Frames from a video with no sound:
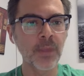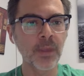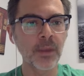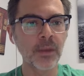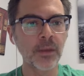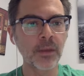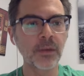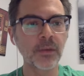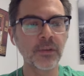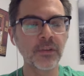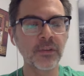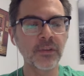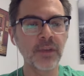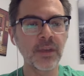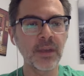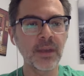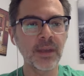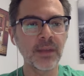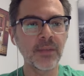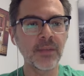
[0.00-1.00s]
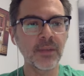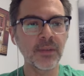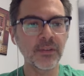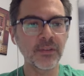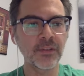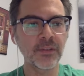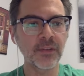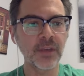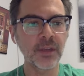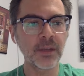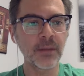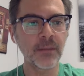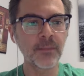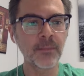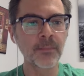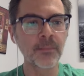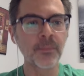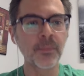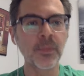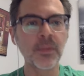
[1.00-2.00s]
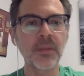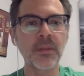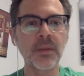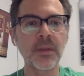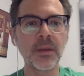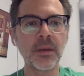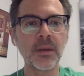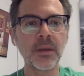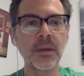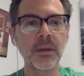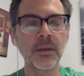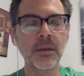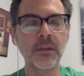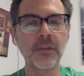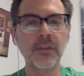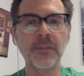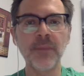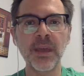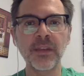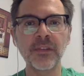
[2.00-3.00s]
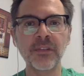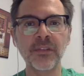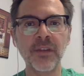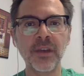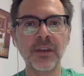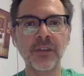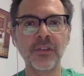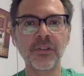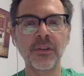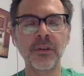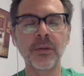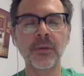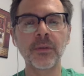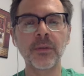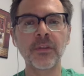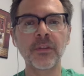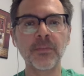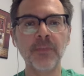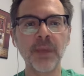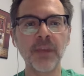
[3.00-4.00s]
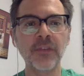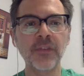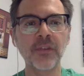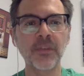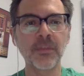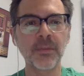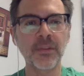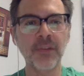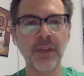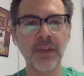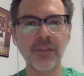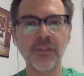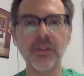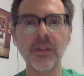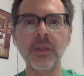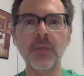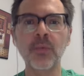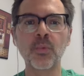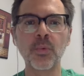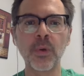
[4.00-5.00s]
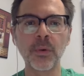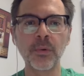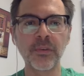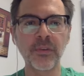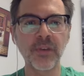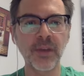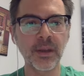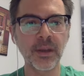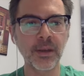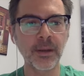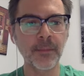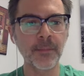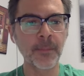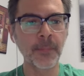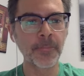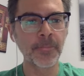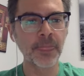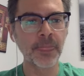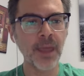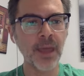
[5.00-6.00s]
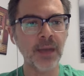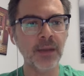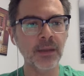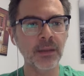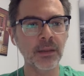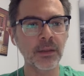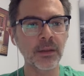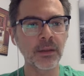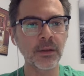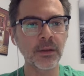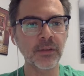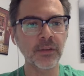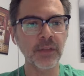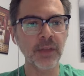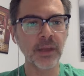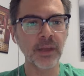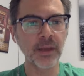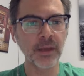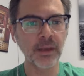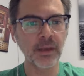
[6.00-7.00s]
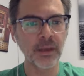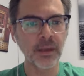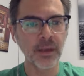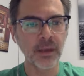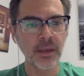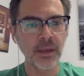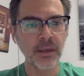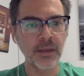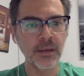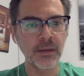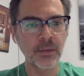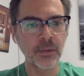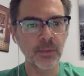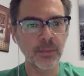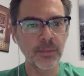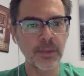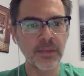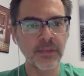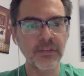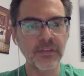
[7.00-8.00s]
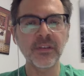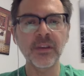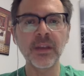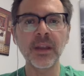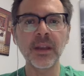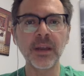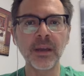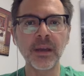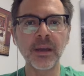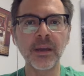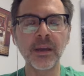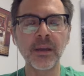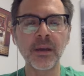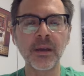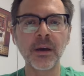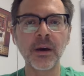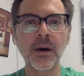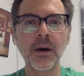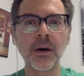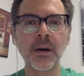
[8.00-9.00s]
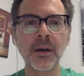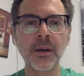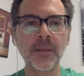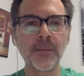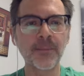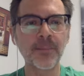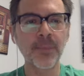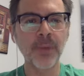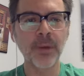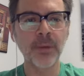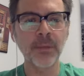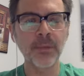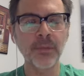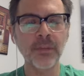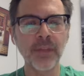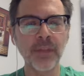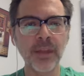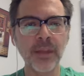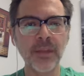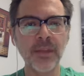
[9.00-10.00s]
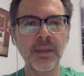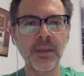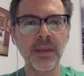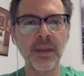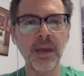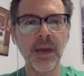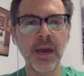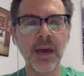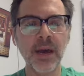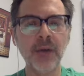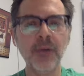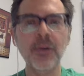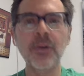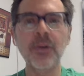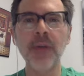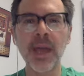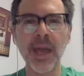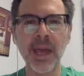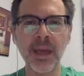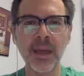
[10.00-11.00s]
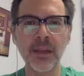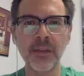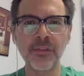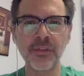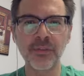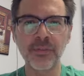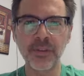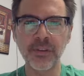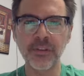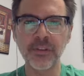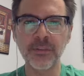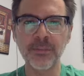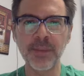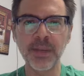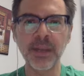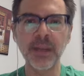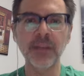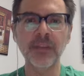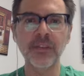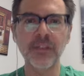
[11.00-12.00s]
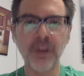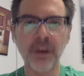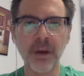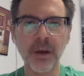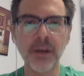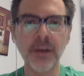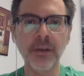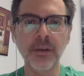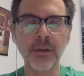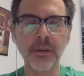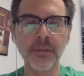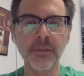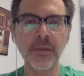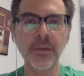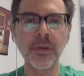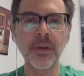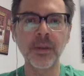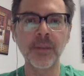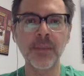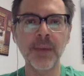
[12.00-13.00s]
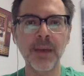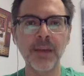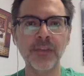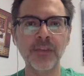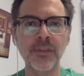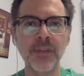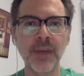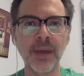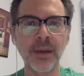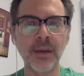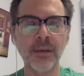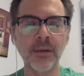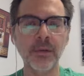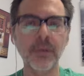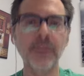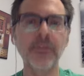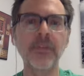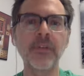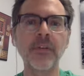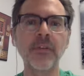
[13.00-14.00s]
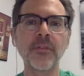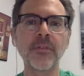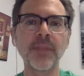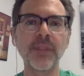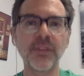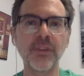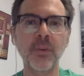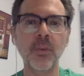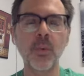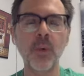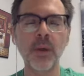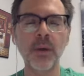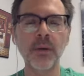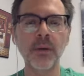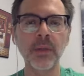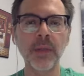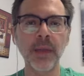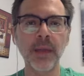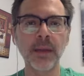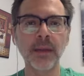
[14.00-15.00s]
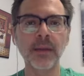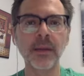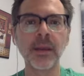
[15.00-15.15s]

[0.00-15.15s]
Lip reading: you'll see in this scene, the space station, or the spaceship, is actually rotating, and it looks like you would be sitting on almost like the outer edge of a spinning tire, if you can imagine that. Or if you've ever been to Wonderland,